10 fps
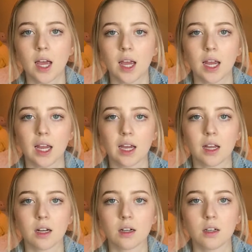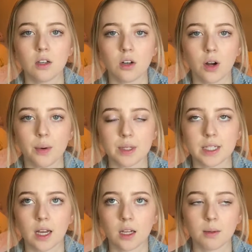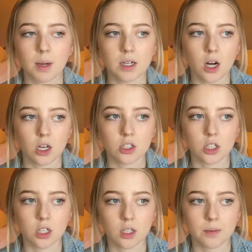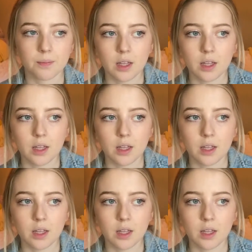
And, I was telling my doctor